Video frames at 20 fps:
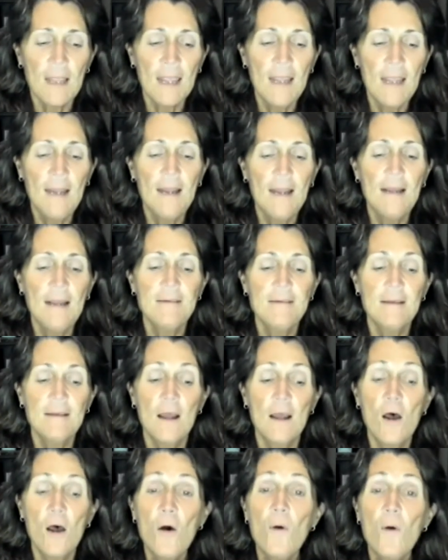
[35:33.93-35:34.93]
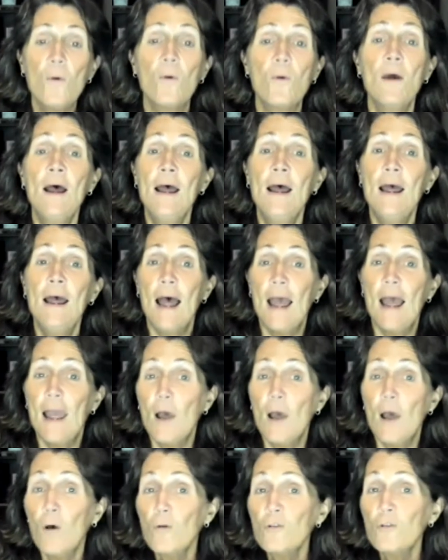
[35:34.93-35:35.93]
And he said, oh,
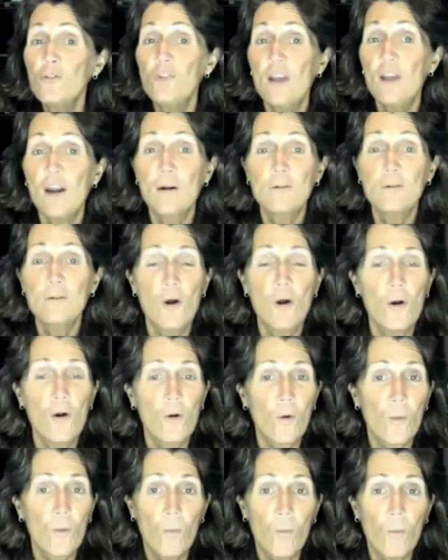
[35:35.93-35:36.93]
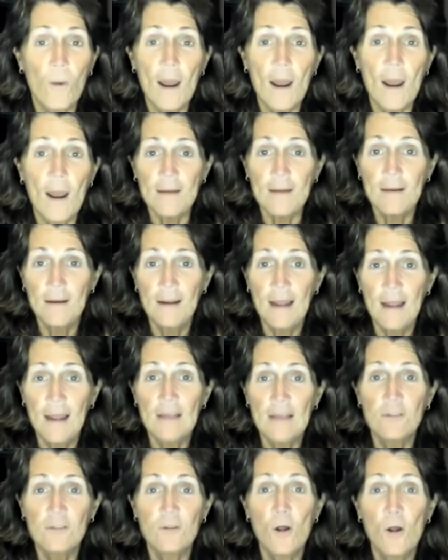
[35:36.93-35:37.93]
health shares are great
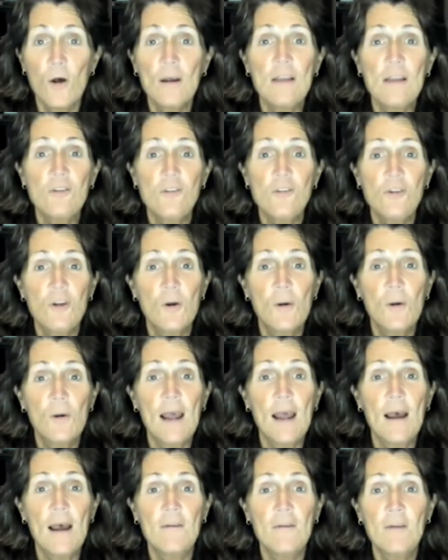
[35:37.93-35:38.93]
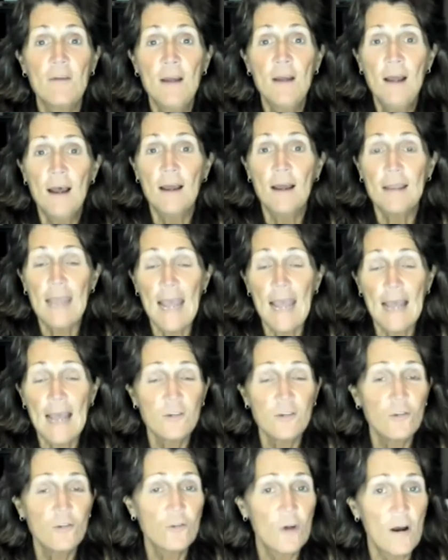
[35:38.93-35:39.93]
as long as you don't have a
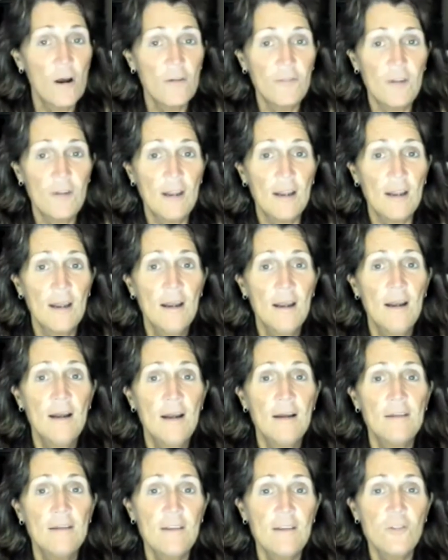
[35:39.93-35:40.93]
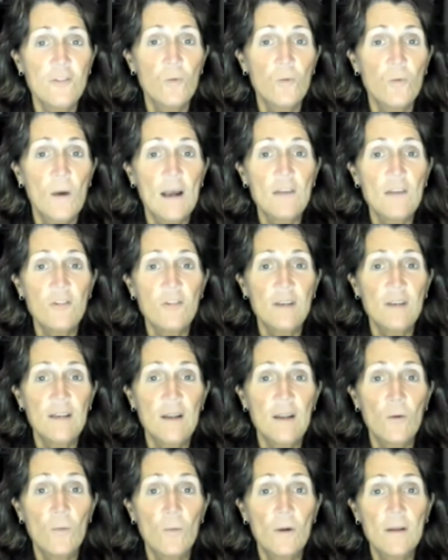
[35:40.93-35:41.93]
catastrophic situation
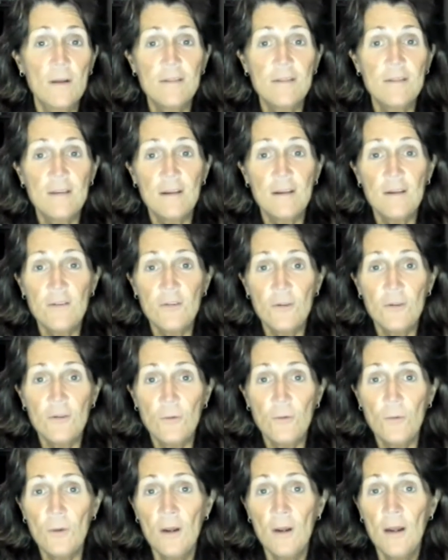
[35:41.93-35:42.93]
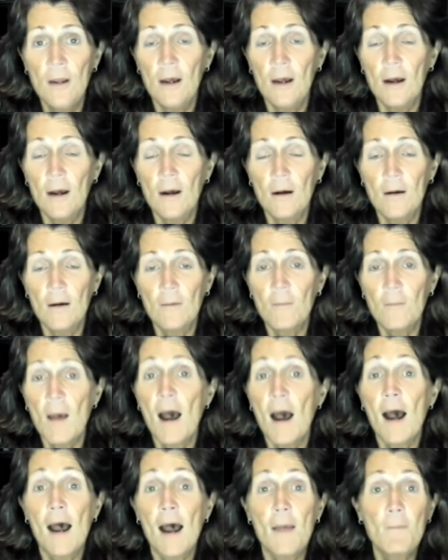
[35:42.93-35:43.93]
that runs into
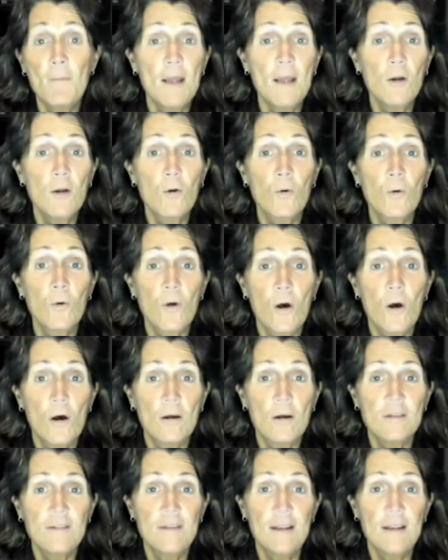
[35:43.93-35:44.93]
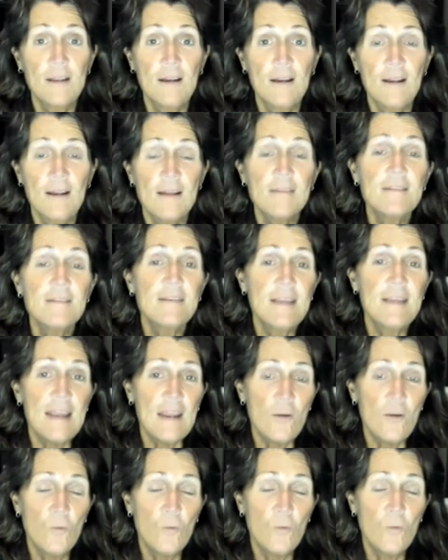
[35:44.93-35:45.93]
high medical costs that
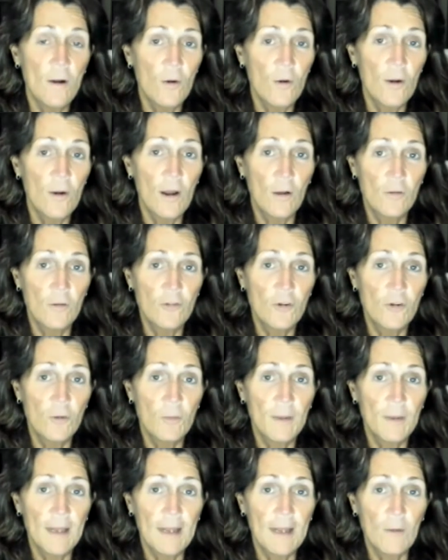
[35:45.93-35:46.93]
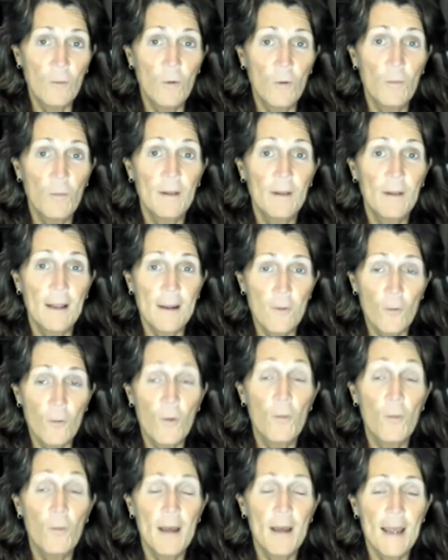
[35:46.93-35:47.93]
exceed what your health share plan
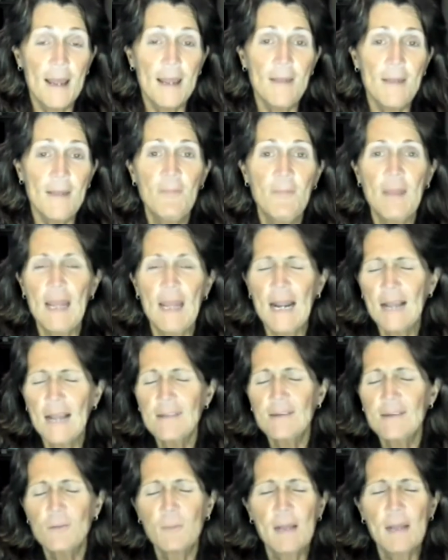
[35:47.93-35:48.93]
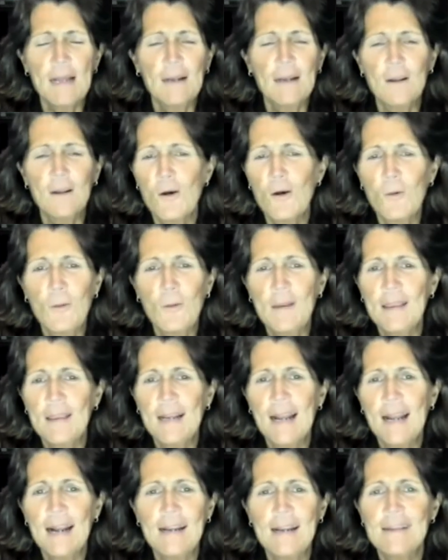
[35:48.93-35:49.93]
will pay. And I just played along with
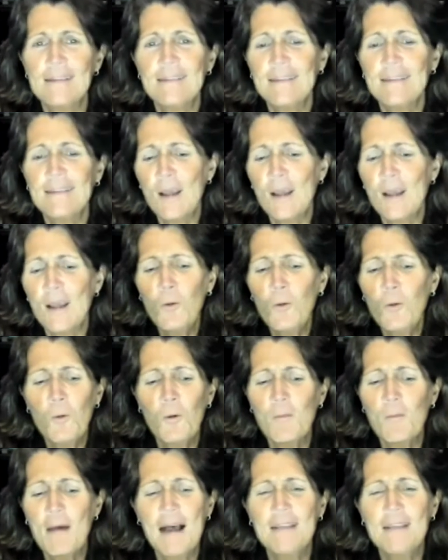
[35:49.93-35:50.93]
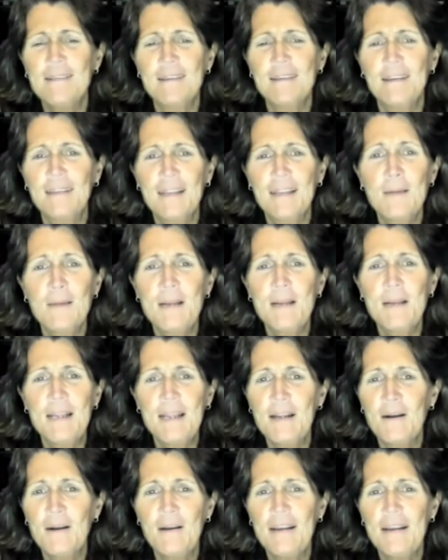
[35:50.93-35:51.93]
it. I didn't say, oh, well, mine's
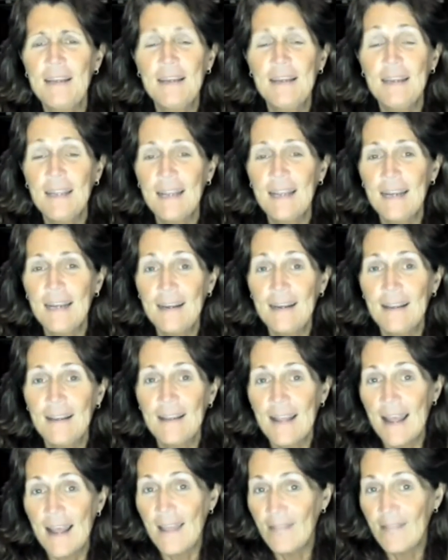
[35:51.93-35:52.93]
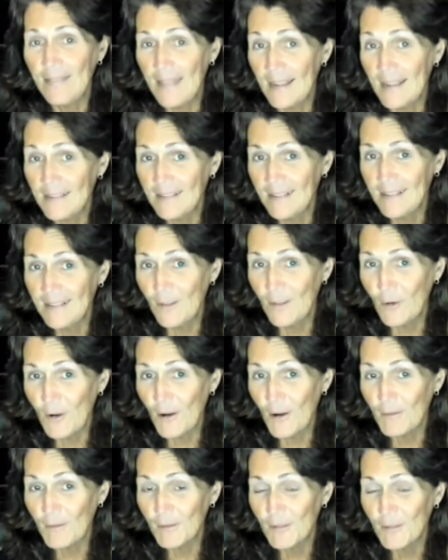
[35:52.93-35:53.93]
unlimited, and didn't get into that. That's another
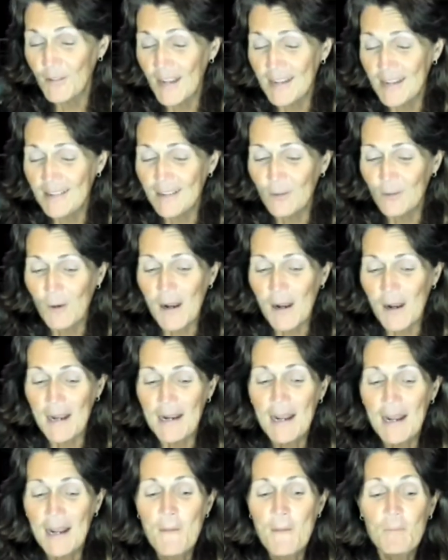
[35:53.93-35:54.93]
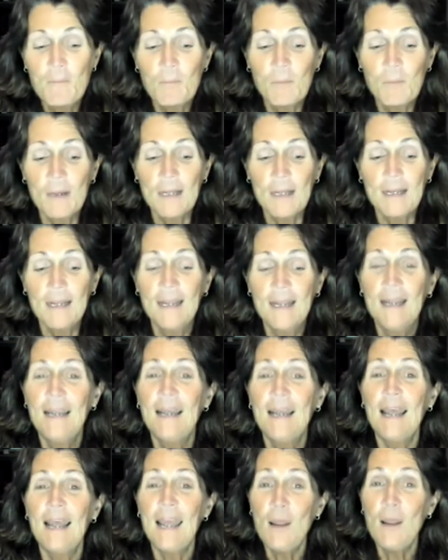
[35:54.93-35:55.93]
conversation, right? But
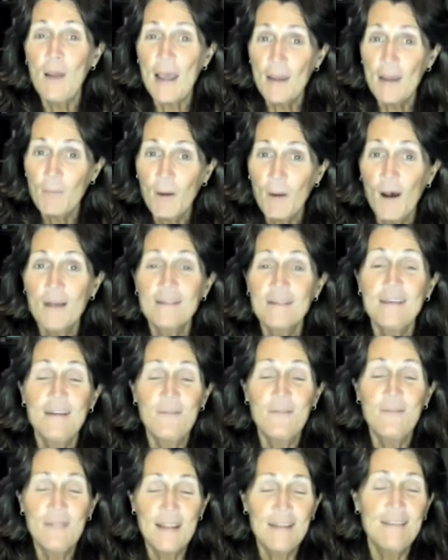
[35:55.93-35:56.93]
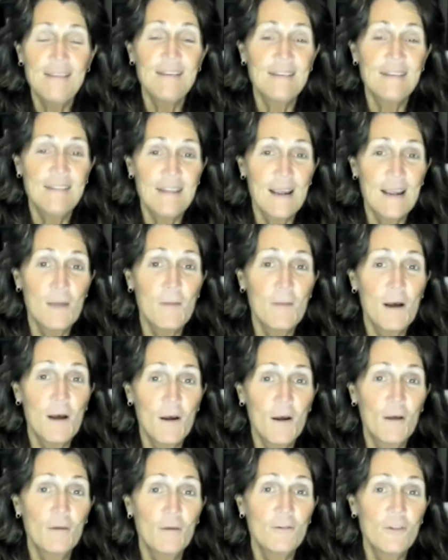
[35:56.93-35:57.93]
he had positive things to say
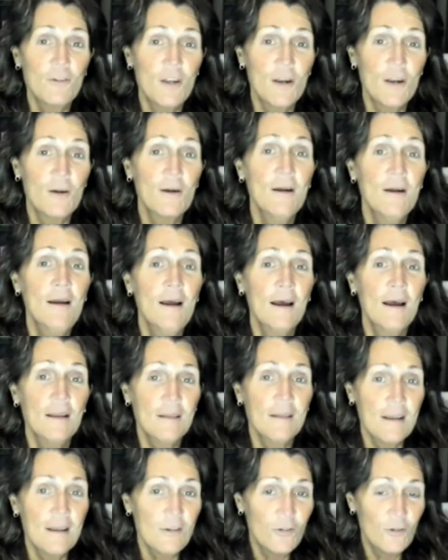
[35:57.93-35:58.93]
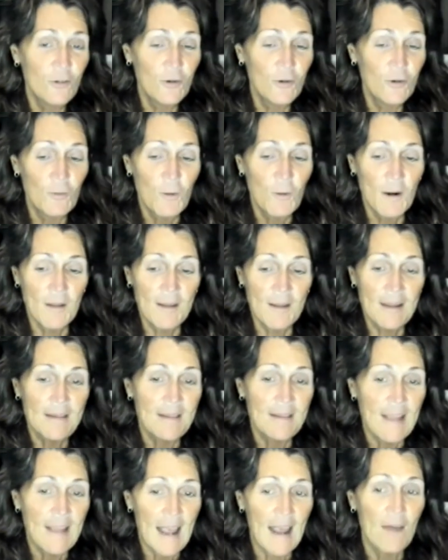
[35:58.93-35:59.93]
about health share, unless you're in one of these
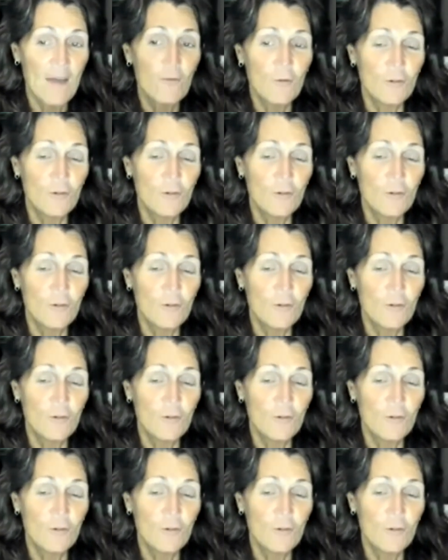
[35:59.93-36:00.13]
that have